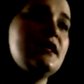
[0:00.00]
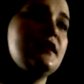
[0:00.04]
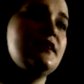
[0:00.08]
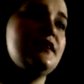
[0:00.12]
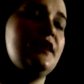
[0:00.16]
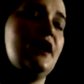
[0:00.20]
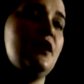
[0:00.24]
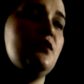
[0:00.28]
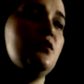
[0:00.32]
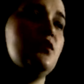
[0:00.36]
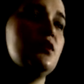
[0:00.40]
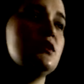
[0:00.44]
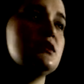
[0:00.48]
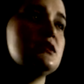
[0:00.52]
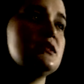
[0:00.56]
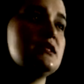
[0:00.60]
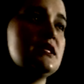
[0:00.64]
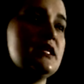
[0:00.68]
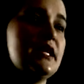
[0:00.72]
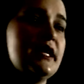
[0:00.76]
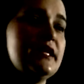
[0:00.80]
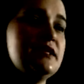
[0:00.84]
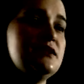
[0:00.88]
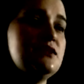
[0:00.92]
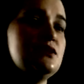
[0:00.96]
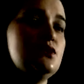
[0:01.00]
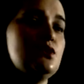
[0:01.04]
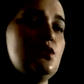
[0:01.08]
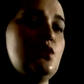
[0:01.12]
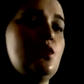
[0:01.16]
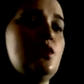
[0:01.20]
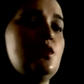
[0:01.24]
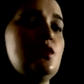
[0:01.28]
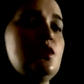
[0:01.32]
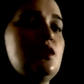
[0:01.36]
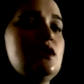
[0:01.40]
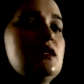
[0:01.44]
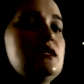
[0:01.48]
that was that I
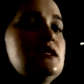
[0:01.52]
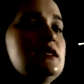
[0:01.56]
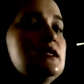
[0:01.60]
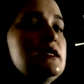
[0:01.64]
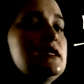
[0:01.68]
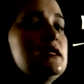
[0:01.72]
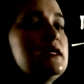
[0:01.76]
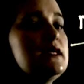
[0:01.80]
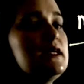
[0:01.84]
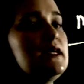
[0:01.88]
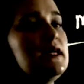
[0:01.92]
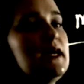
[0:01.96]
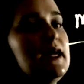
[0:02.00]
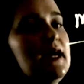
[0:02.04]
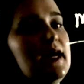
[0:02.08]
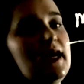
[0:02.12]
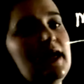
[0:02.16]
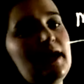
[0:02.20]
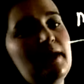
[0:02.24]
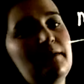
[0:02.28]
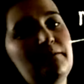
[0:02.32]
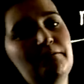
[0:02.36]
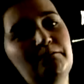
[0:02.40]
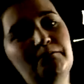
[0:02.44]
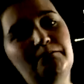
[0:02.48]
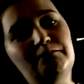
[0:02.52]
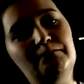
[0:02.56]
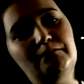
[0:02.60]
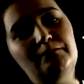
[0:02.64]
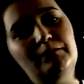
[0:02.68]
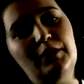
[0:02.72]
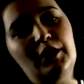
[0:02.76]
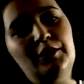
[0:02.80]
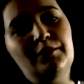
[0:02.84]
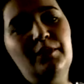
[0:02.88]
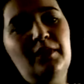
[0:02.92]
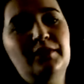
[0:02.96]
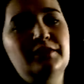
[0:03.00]
saw
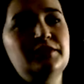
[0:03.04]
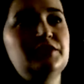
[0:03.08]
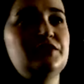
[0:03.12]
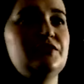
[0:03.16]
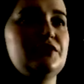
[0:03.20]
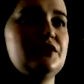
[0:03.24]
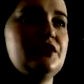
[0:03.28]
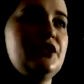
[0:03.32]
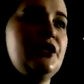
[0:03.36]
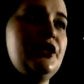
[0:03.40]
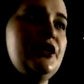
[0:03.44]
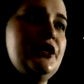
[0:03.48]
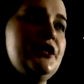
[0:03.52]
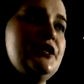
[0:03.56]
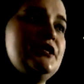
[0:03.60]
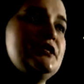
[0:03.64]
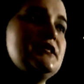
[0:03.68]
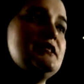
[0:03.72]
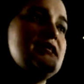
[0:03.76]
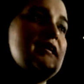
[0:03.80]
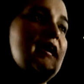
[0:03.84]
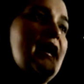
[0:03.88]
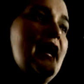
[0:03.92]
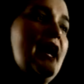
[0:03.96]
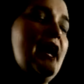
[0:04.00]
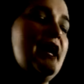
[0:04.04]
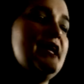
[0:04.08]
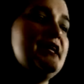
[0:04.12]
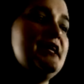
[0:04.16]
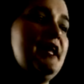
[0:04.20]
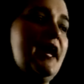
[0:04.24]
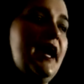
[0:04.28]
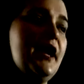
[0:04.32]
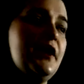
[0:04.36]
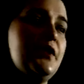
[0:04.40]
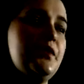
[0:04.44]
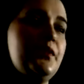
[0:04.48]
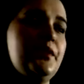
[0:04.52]
Mary Poppins Returns and
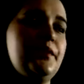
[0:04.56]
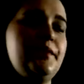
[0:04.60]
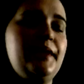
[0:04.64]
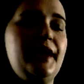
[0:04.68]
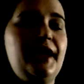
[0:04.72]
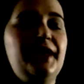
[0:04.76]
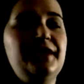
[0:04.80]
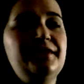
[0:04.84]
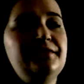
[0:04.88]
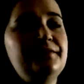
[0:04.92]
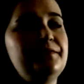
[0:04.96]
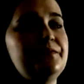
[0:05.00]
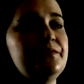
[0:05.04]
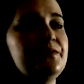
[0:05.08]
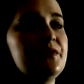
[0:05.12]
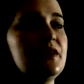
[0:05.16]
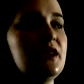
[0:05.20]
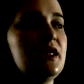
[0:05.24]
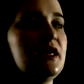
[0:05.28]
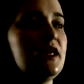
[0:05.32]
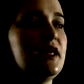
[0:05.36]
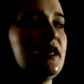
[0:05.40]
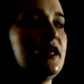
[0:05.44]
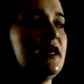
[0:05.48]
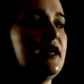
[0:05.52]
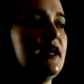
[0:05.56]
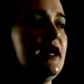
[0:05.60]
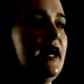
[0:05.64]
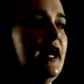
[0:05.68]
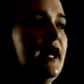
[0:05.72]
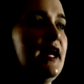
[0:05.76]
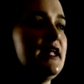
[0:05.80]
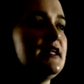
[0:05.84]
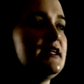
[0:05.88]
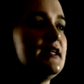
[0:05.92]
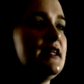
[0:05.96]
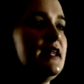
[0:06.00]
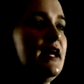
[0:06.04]
Aquaman,
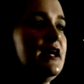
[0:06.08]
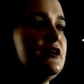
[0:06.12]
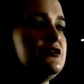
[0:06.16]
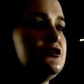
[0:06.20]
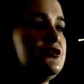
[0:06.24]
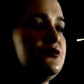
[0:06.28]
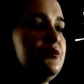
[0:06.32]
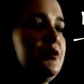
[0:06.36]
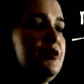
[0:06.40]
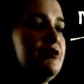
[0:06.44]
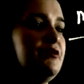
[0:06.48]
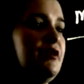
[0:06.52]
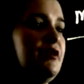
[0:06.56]
and that should be